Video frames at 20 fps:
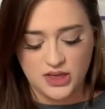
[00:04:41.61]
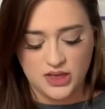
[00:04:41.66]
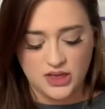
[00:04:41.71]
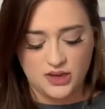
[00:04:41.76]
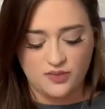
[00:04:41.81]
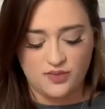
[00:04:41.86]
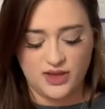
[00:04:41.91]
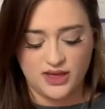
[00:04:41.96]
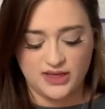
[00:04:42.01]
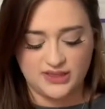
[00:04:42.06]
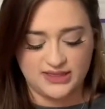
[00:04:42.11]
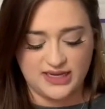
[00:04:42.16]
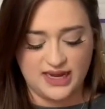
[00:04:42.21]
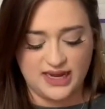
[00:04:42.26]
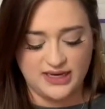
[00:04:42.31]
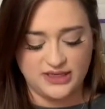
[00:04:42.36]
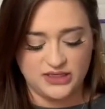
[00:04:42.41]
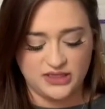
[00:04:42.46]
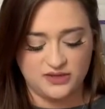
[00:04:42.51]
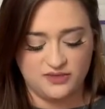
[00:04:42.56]
because I
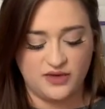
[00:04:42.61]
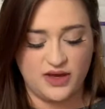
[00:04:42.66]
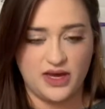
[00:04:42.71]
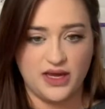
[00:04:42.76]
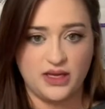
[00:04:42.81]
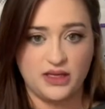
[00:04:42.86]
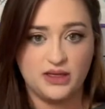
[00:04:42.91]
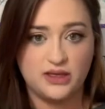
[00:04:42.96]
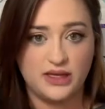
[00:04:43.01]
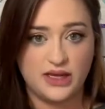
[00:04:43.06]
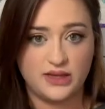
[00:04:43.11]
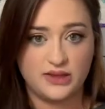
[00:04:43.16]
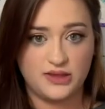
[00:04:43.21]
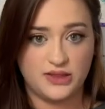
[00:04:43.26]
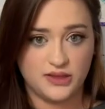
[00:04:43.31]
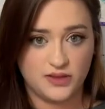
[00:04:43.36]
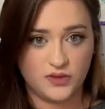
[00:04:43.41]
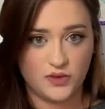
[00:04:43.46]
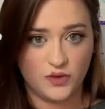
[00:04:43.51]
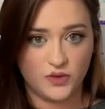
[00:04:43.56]
just find that
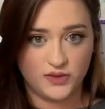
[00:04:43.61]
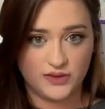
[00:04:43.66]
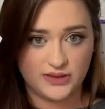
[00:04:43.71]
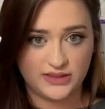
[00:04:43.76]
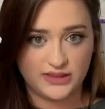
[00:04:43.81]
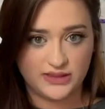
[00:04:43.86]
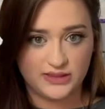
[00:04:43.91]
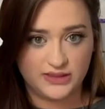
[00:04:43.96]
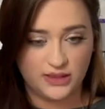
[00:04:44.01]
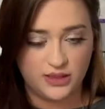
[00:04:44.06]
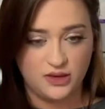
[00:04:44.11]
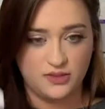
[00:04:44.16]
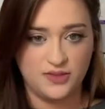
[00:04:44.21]
this whole system